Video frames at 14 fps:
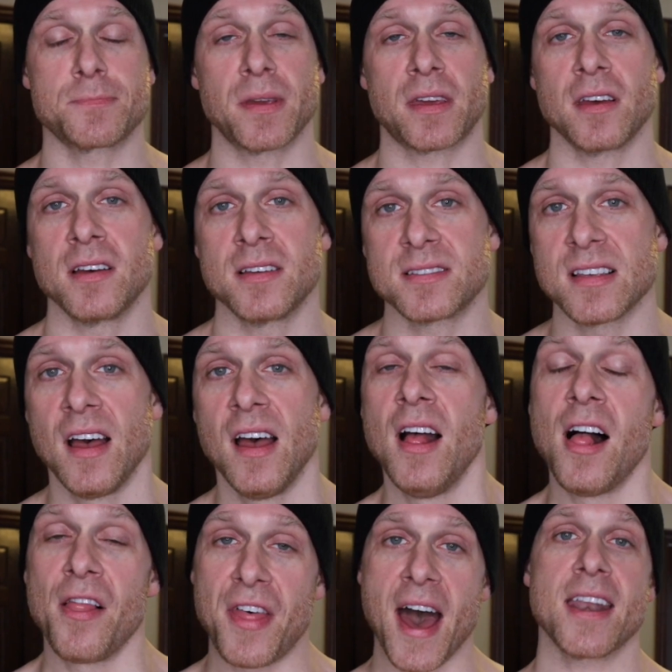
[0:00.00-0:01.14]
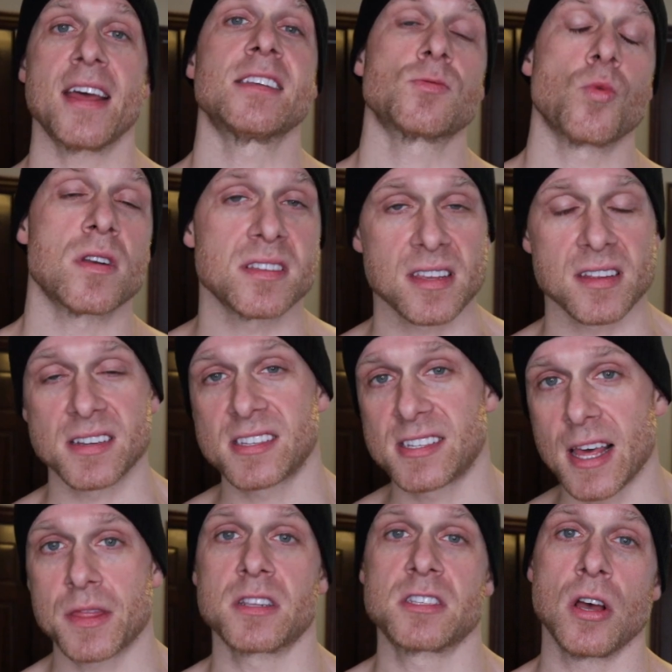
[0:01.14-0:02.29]
because that is what is gonna
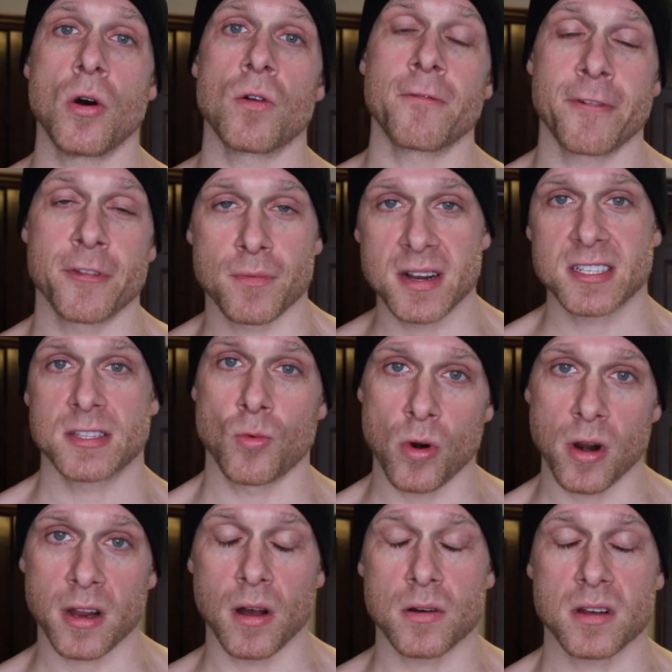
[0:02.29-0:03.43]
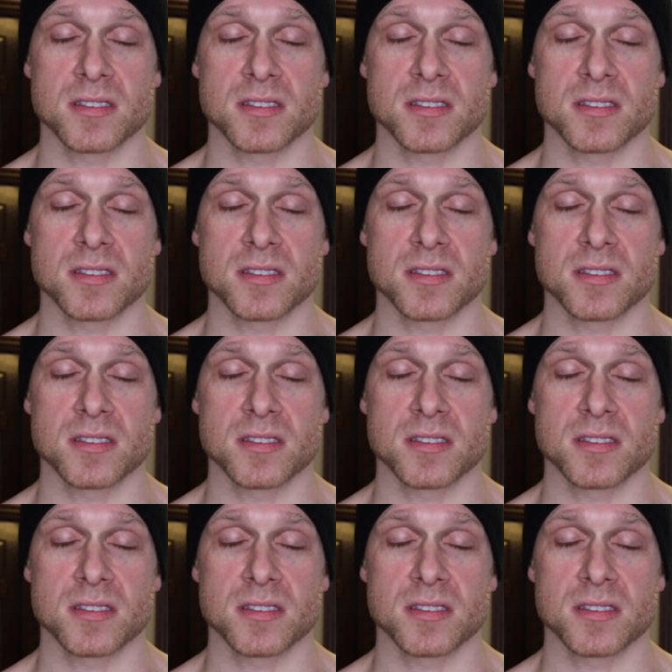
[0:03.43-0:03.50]
set the tone for the rest of the workout.